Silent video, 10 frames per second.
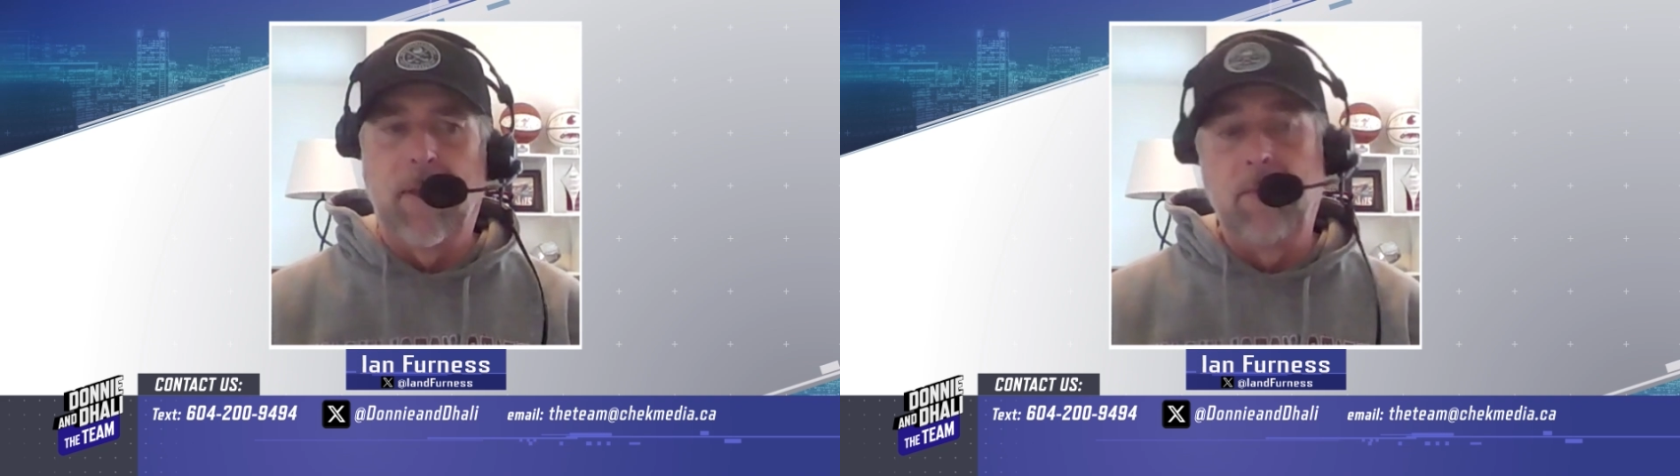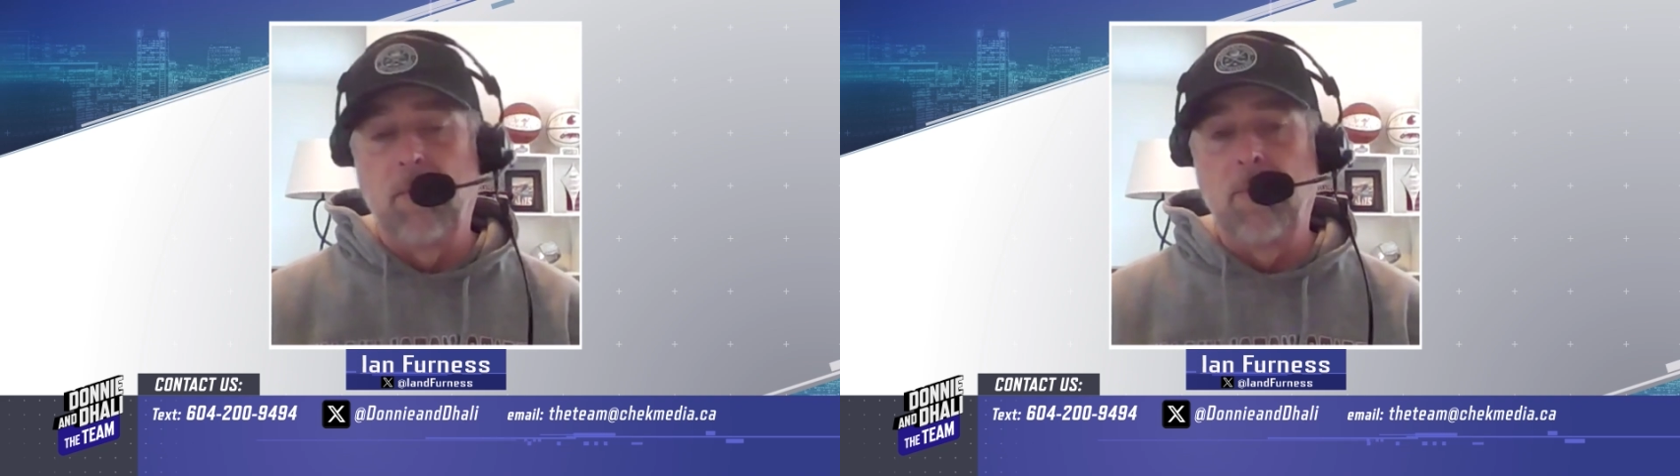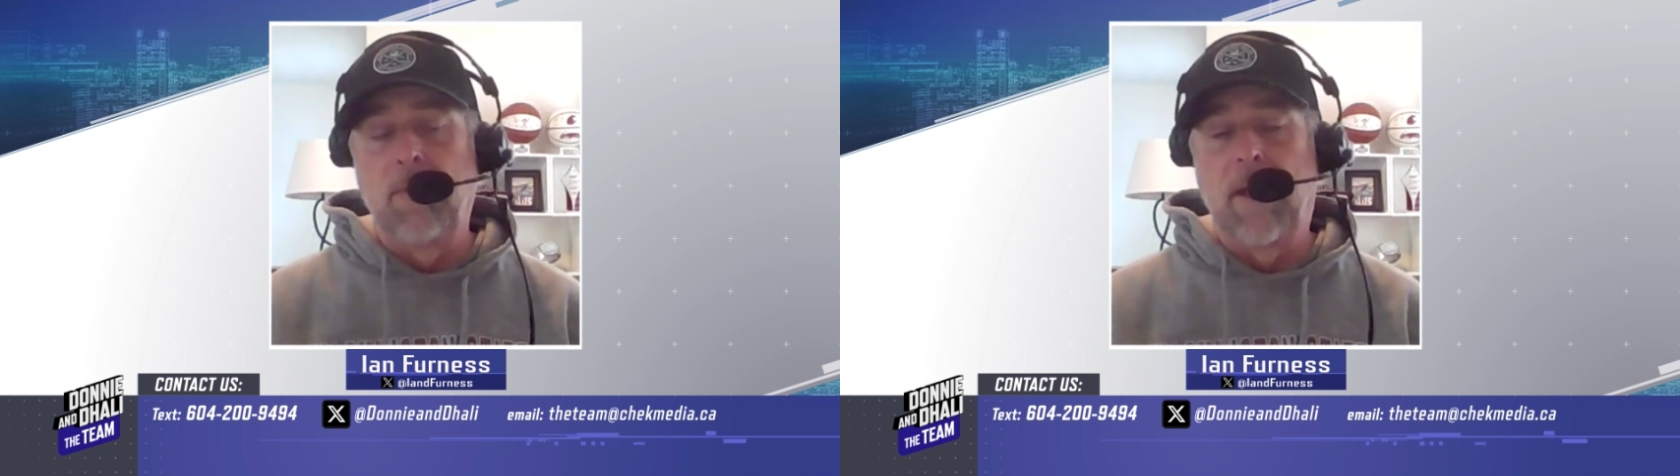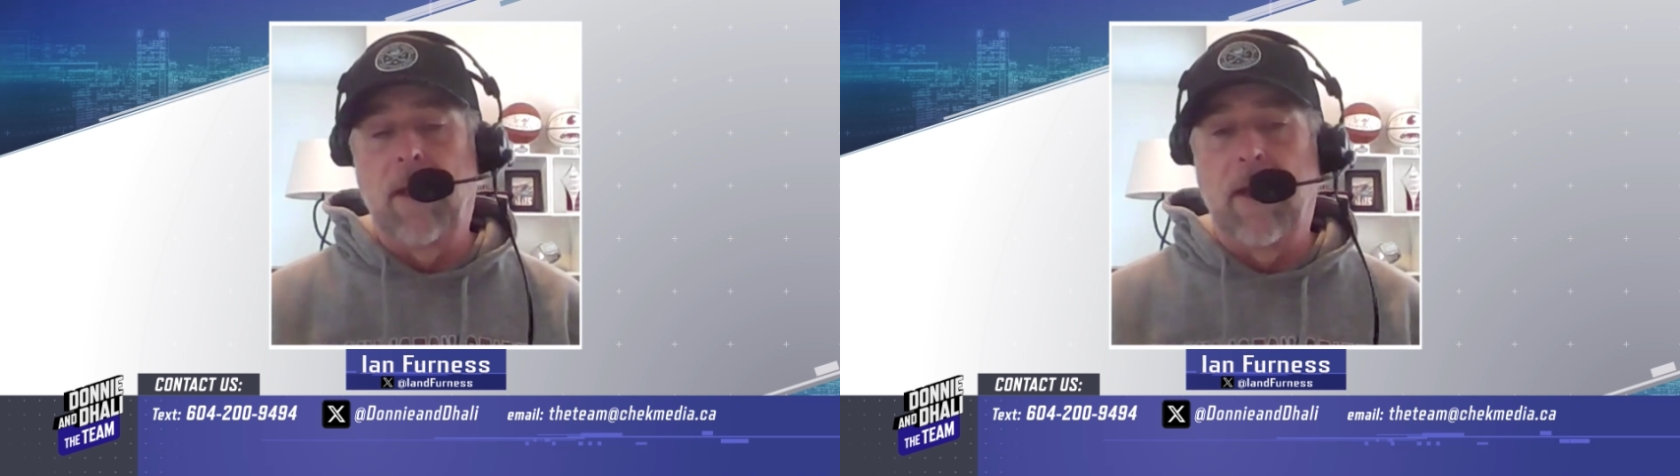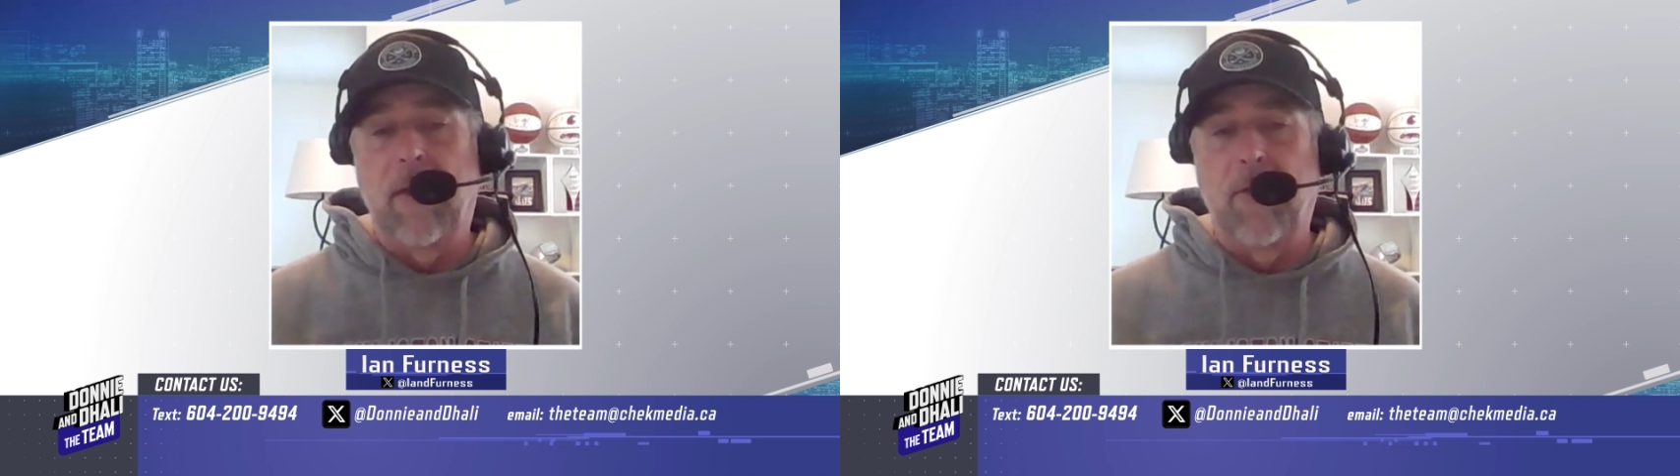and they
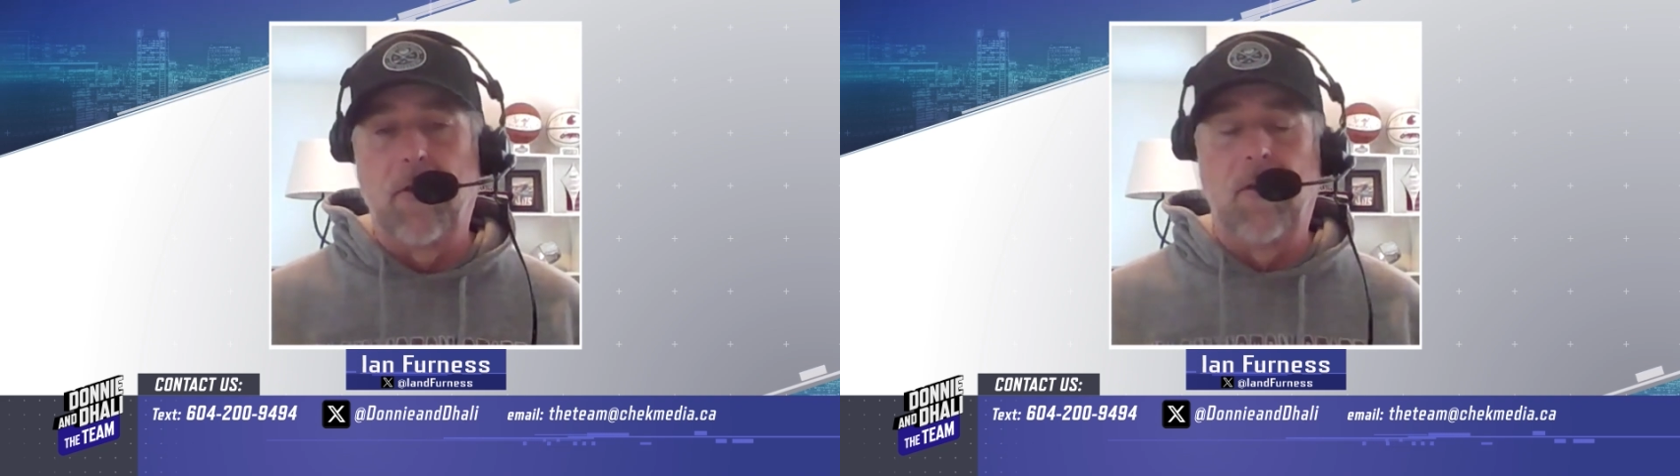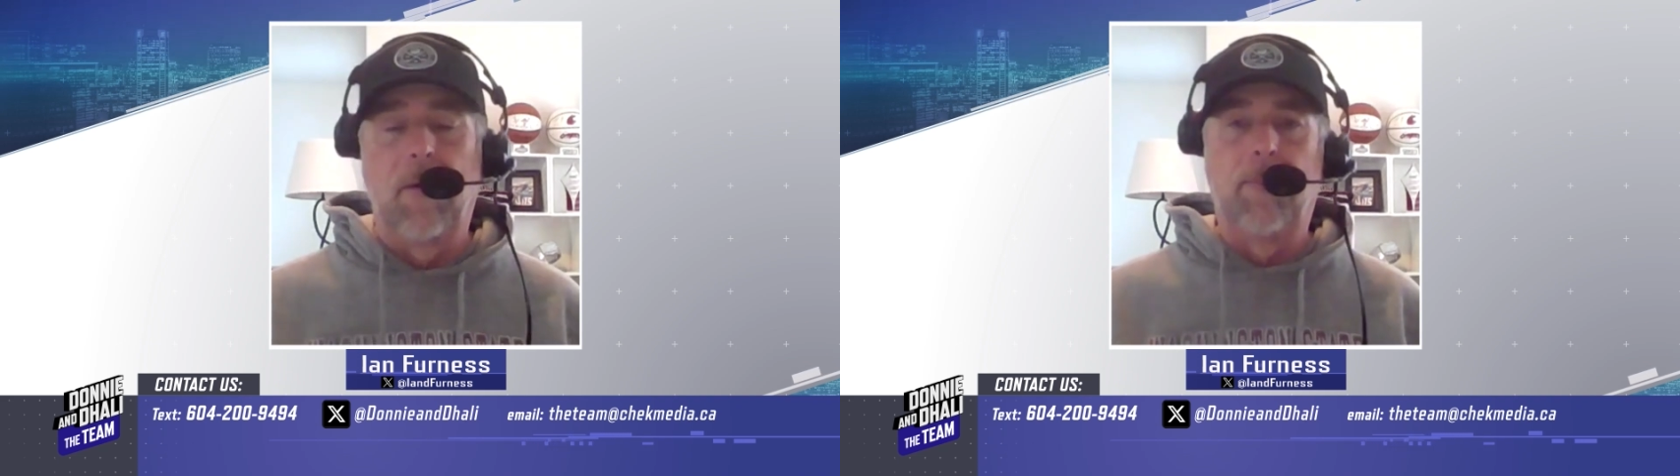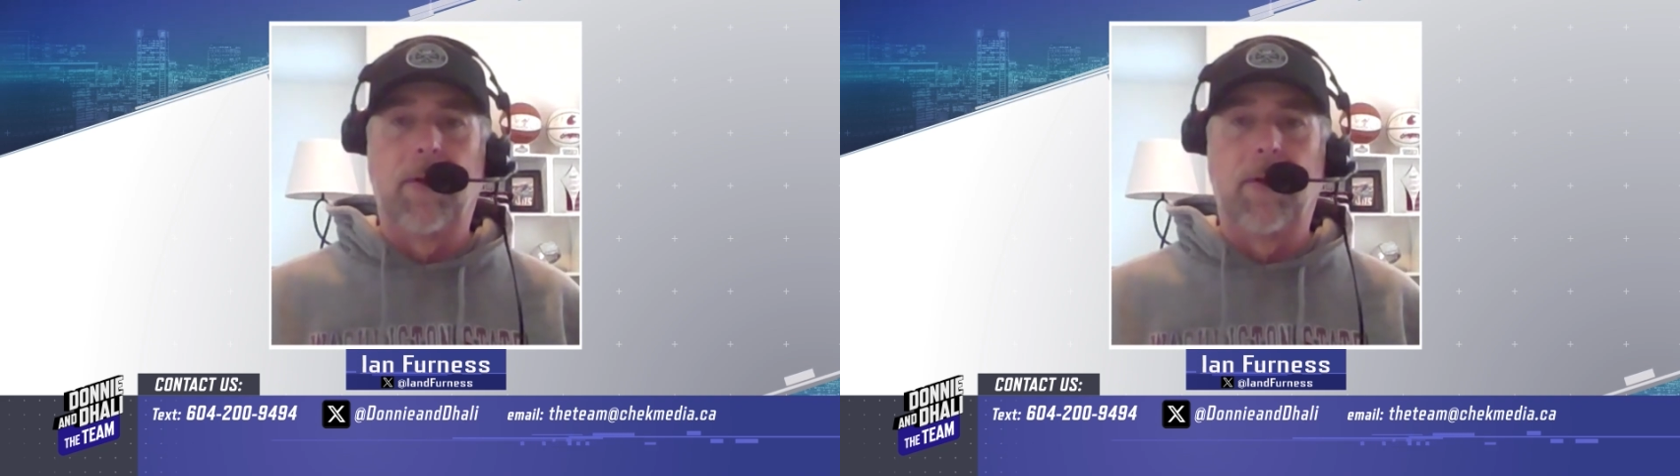net a third-round